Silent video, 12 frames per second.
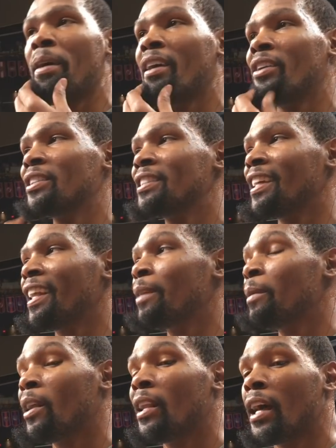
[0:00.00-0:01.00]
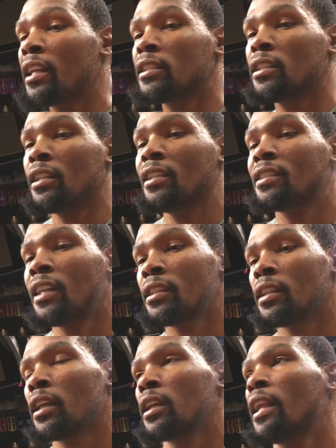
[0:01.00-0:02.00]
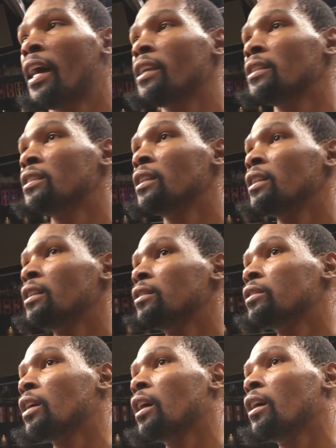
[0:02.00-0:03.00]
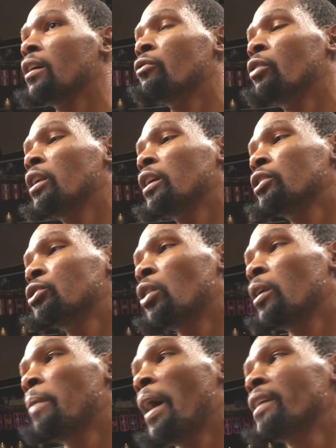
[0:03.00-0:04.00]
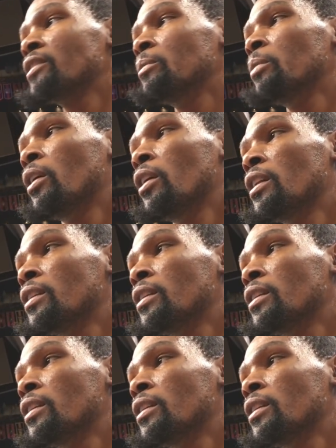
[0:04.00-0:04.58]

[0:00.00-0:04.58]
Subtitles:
Man, you can say that about a lot of cities, and I think a lot of cities really enjoy basketball.